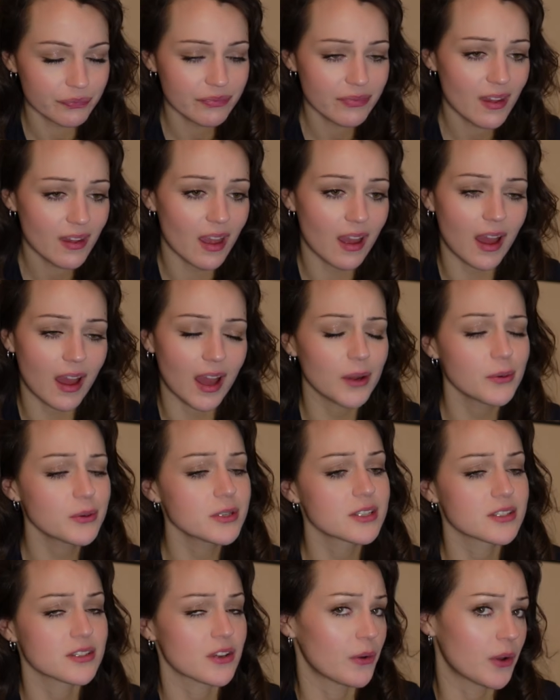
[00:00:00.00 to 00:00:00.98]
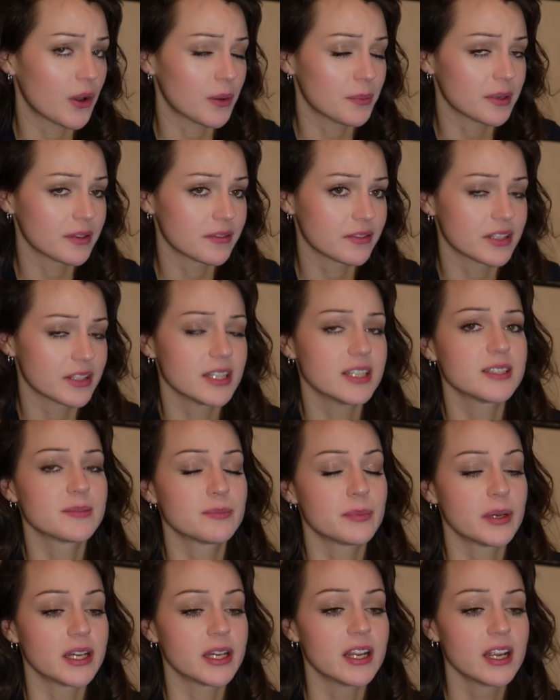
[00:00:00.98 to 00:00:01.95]
I was so hoping for this,
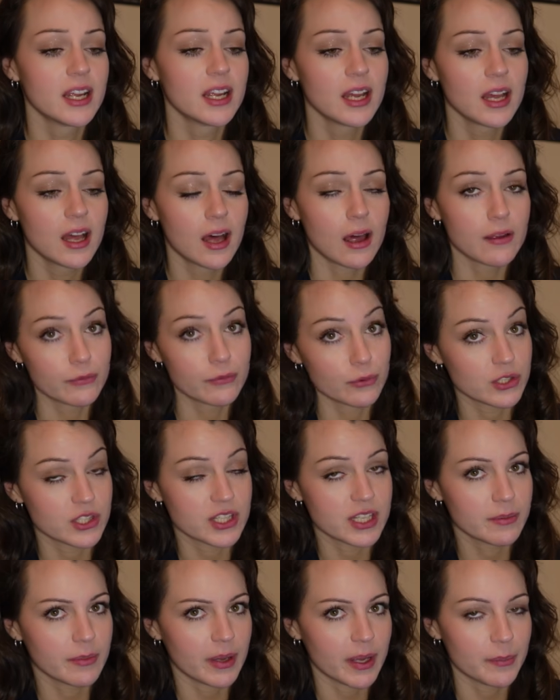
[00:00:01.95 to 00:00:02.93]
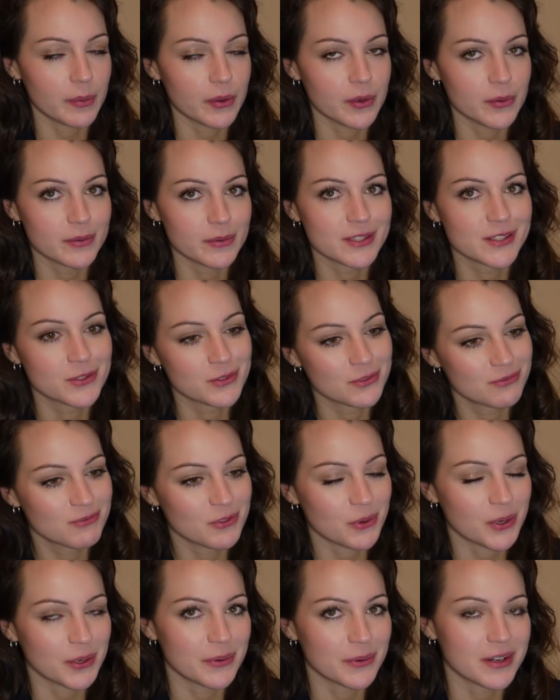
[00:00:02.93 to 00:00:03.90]
but unfortunately my opponent was
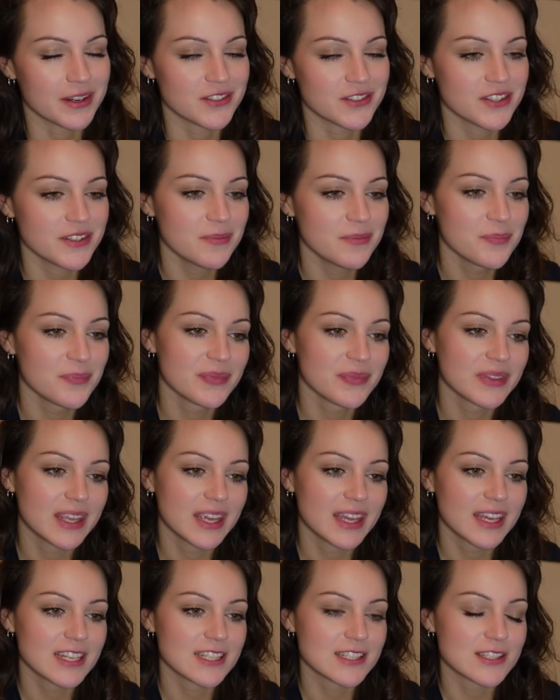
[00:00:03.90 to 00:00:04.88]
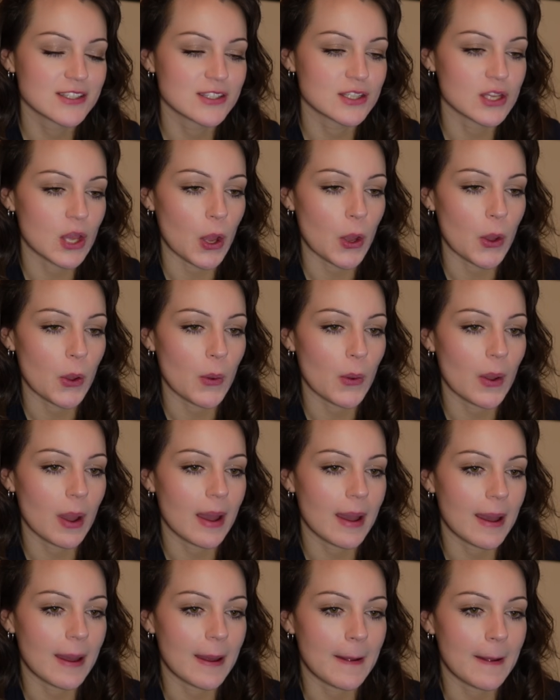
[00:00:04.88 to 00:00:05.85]
2100, so
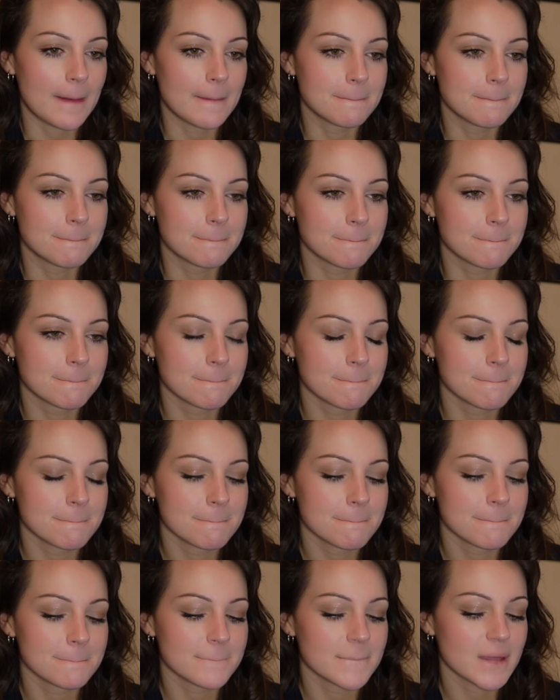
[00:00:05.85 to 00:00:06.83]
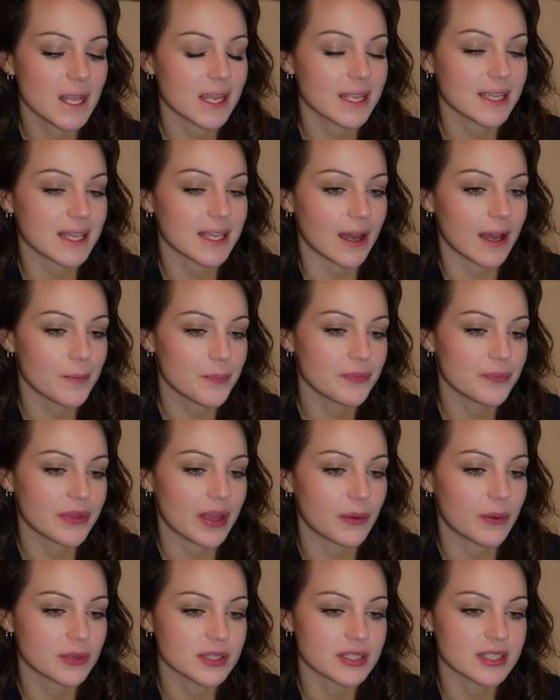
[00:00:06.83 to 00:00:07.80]
yeah, that
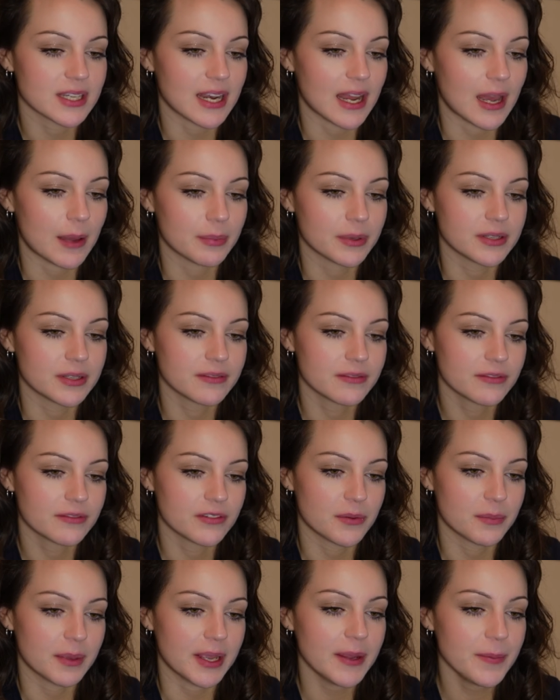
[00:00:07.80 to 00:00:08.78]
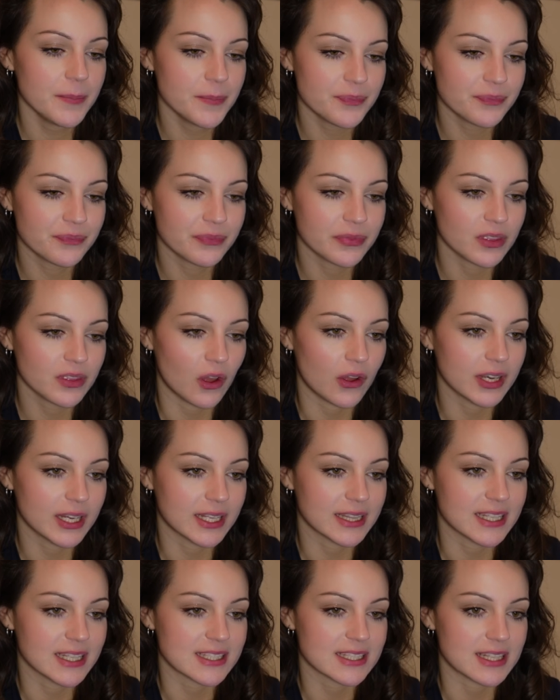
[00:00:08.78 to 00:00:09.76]
wasn't going to happen for me, not in
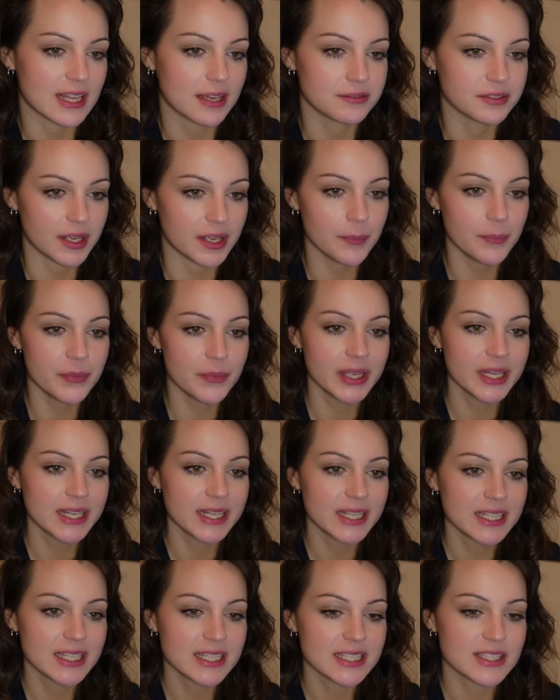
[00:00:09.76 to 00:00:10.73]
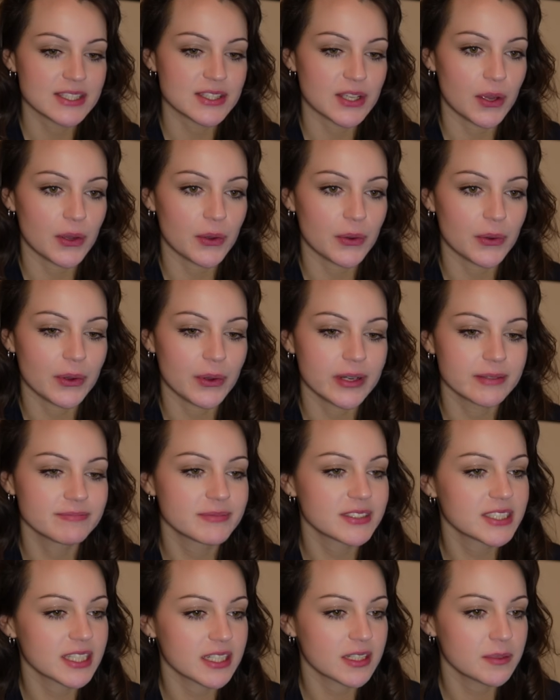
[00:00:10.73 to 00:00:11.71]
this lifetime. So
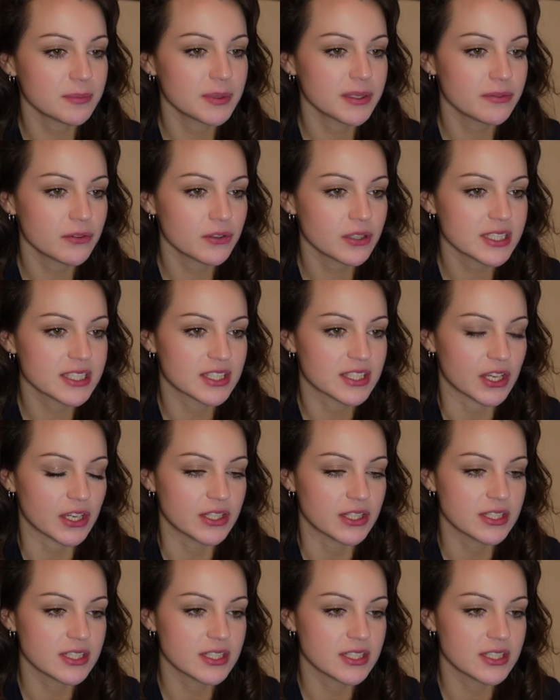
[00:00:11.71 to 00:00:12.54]
still, b4 is good.